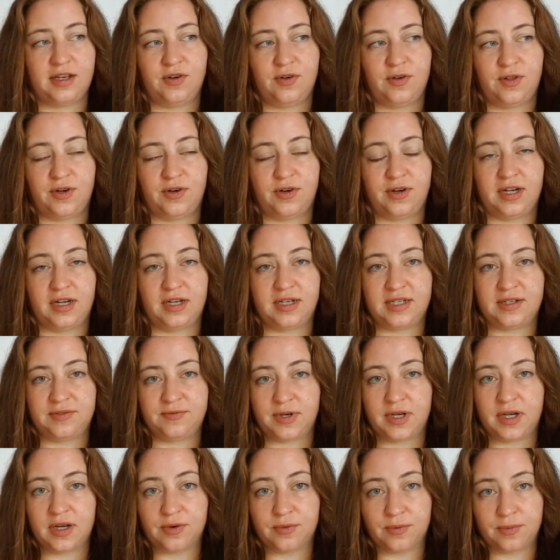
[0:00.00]
you'll learn
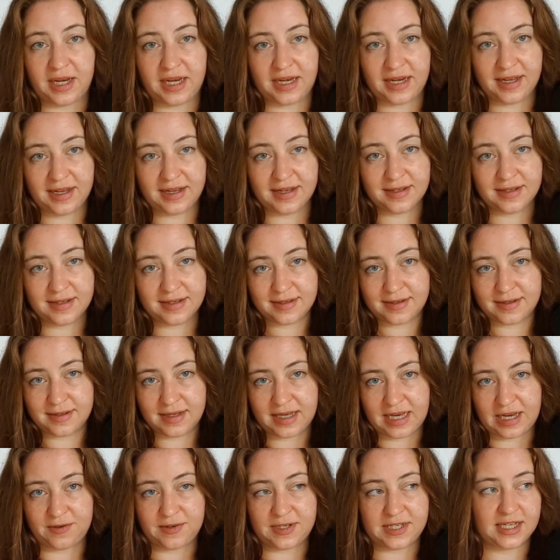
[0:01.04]
different greetings,
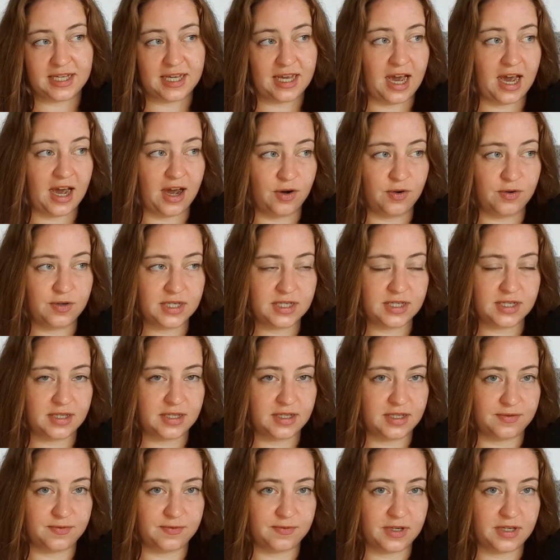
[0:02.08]
how to count, the
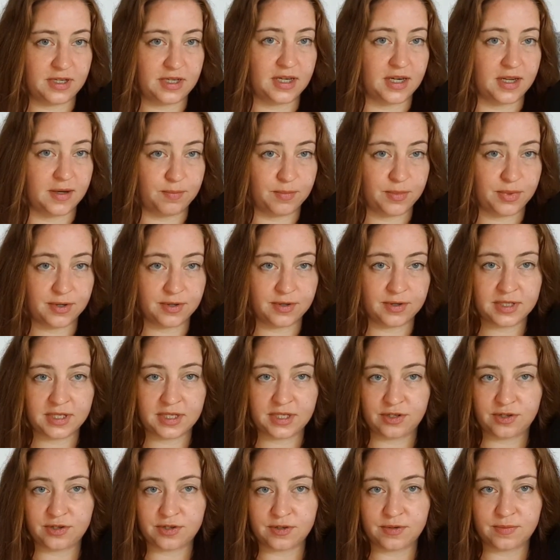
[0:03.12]
different numbers
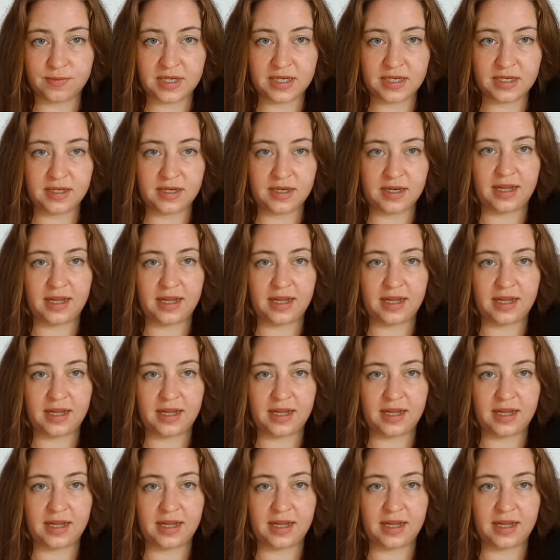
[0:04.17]
in German,